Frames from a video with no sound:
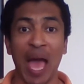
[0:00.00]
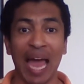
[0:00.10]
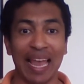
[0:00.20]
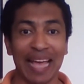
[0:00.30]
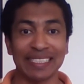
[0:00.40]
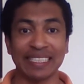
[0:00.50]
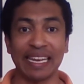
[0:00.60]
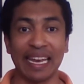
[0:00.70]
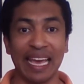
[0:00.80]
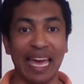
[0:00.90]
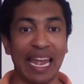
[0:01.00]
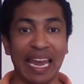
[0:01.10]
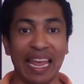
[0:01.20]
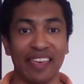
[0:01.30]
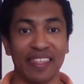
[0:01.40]
lesson in
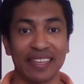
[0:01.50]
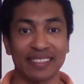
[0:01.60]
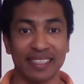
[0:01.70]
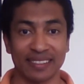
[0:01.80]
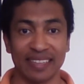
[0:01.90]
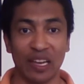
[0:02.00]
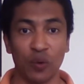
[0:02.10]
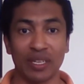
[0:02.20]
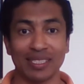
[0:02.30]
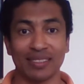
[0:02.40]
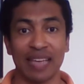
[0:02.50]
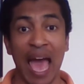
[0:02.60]
this series,